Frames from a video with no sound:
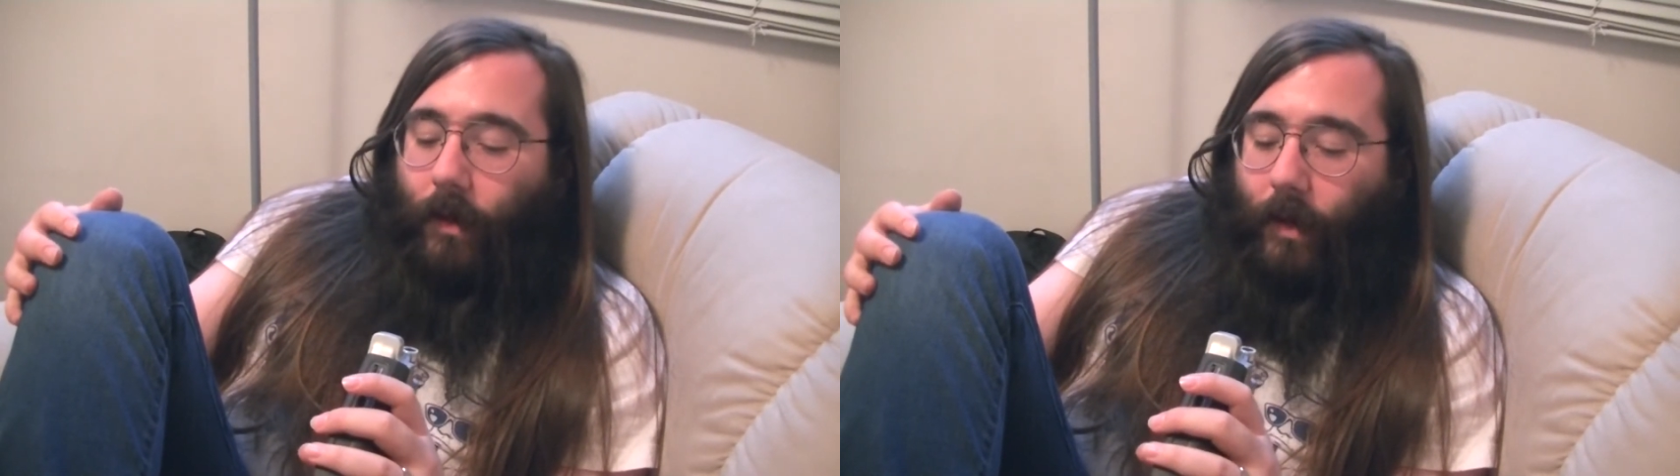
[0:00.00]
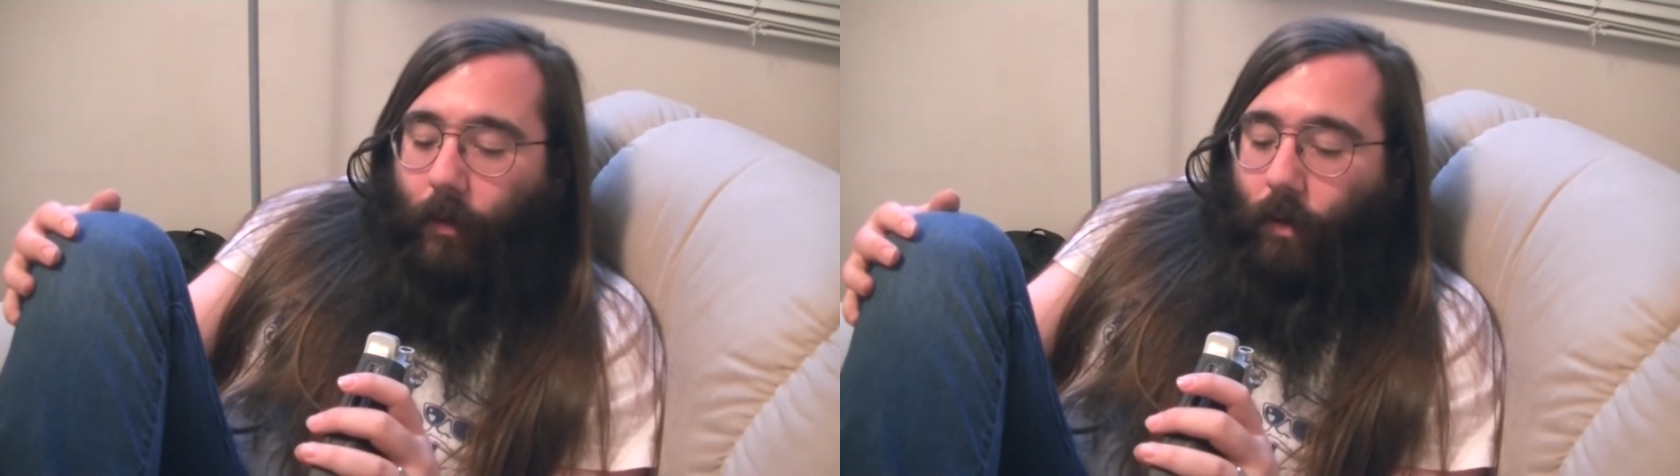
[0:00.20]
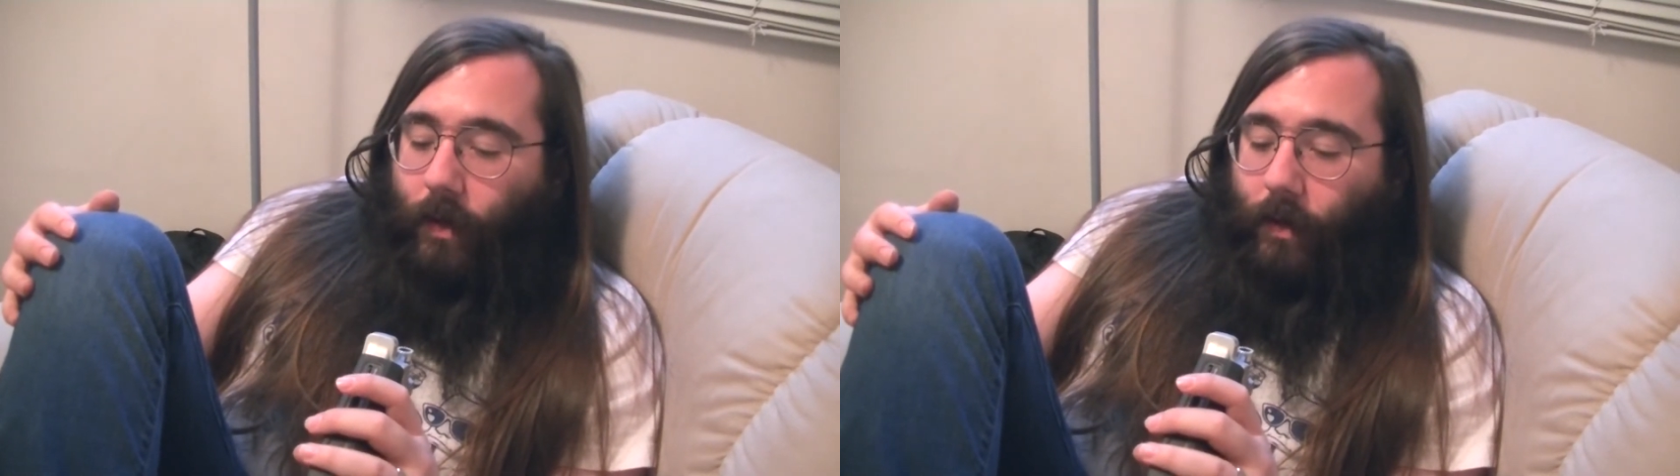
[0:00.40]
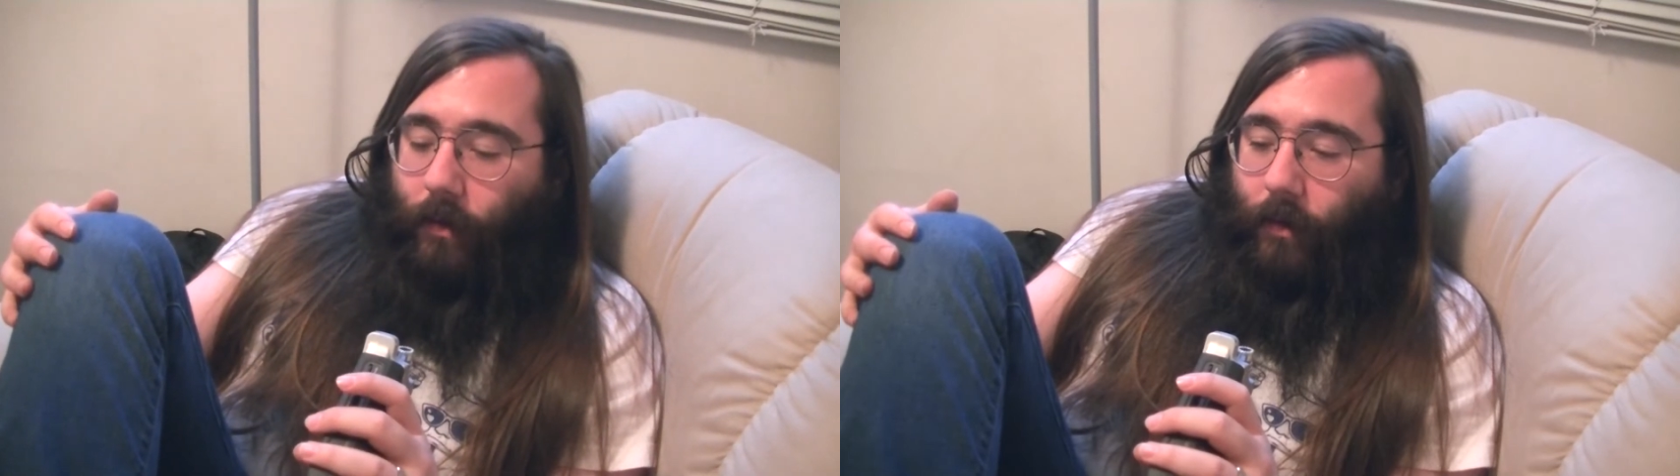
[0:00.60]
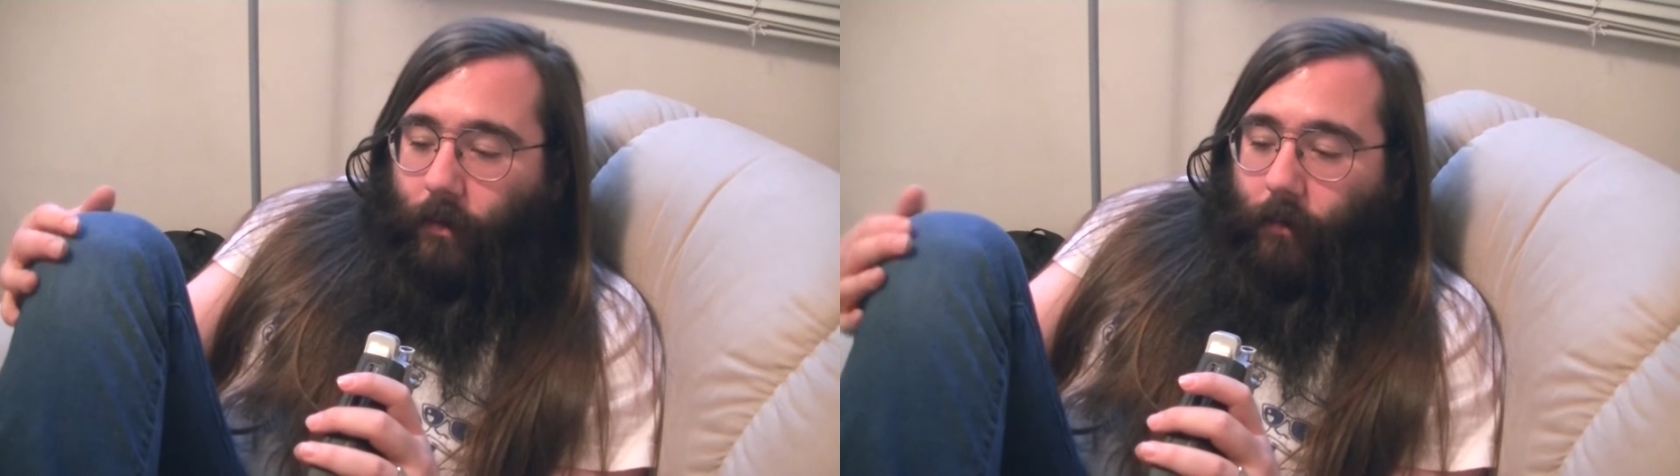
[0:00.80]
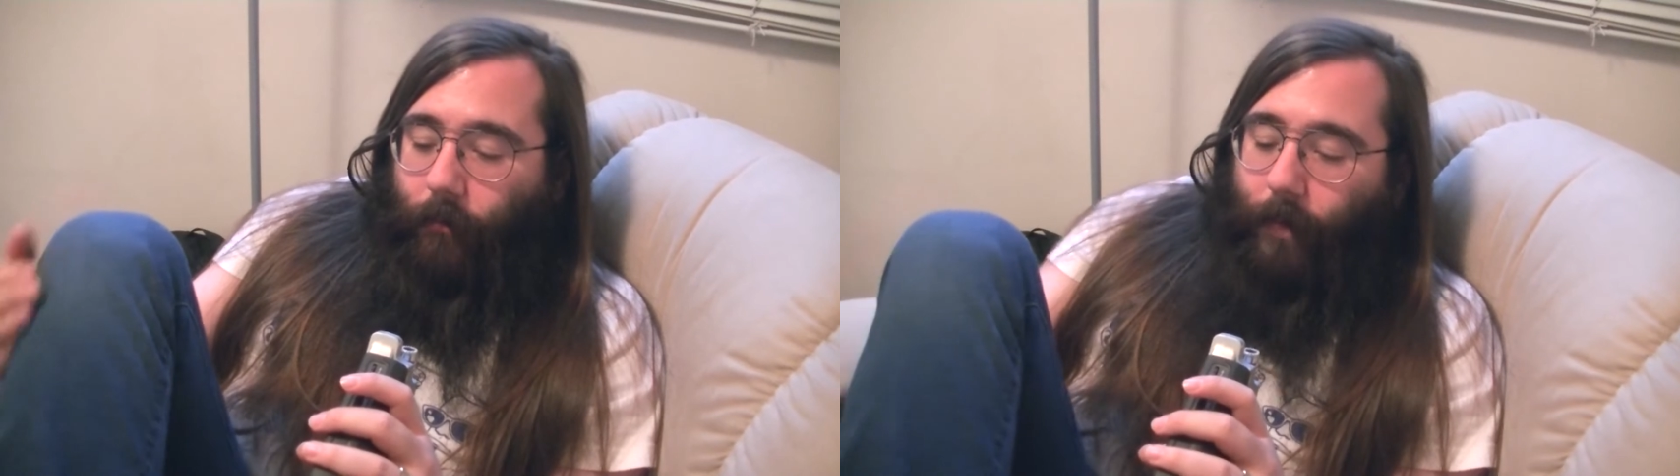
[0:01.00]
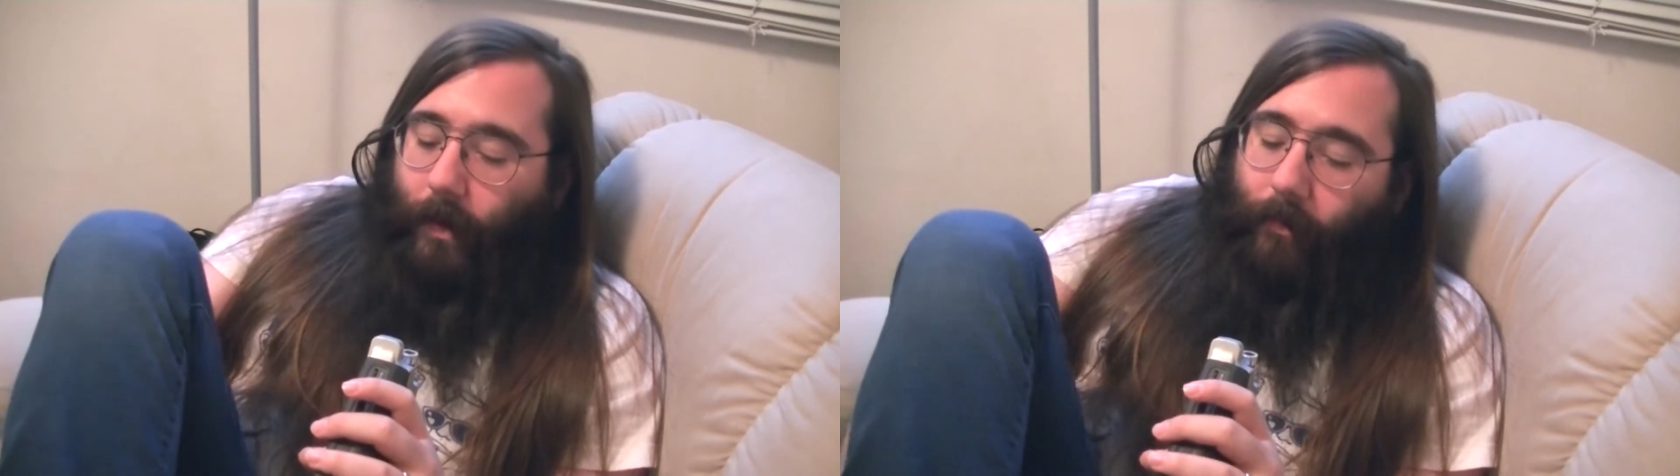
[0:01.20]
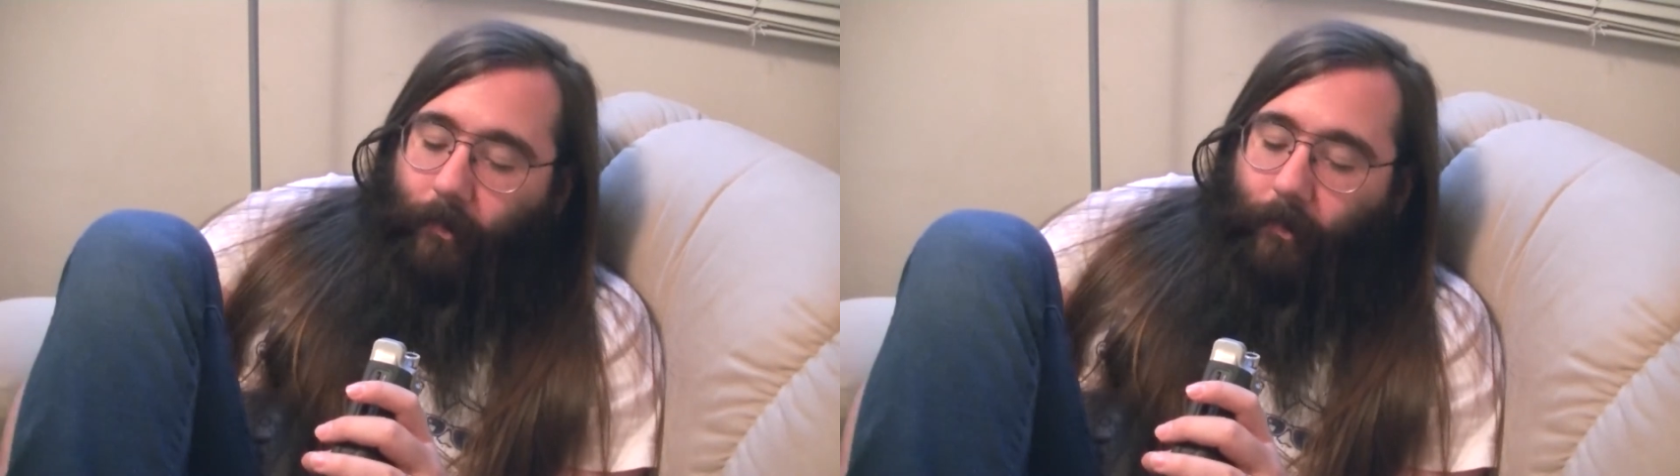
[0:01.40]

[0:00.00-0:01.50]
And I wanted to make